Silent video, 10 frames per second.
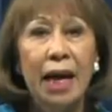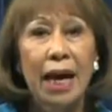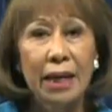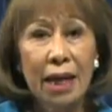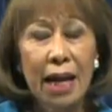
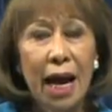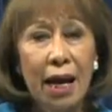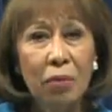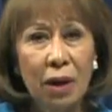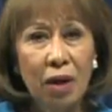And then
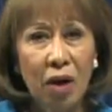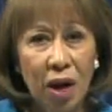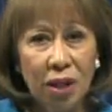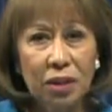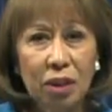I want to
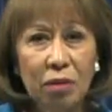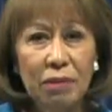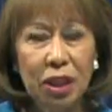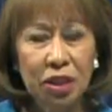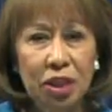also
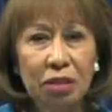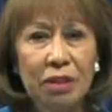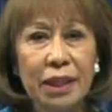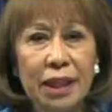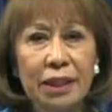make
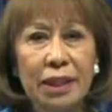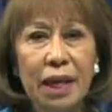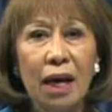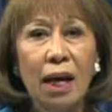sure that